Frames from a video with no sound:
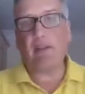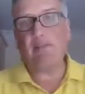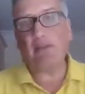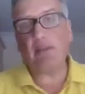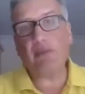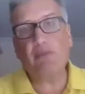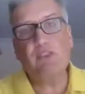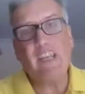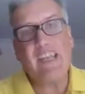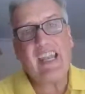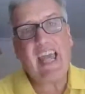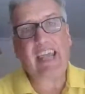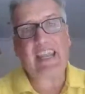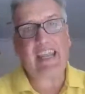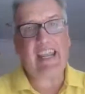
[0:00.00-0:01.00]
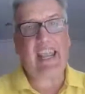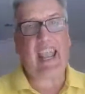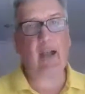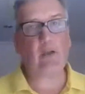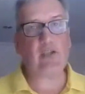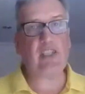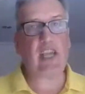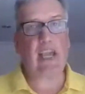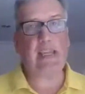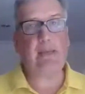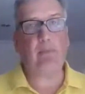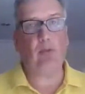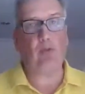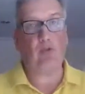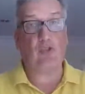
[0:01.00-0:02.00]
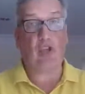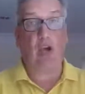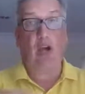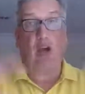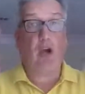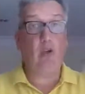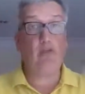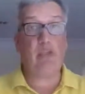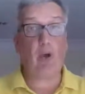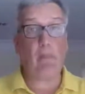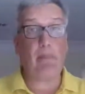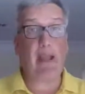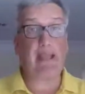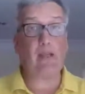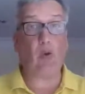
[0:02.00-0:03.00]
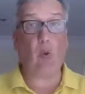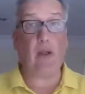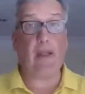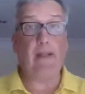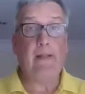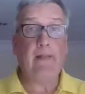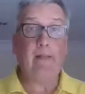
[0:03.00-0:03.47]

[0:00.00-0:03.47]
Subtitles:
if somebody was laying out tables at a hotel banquet,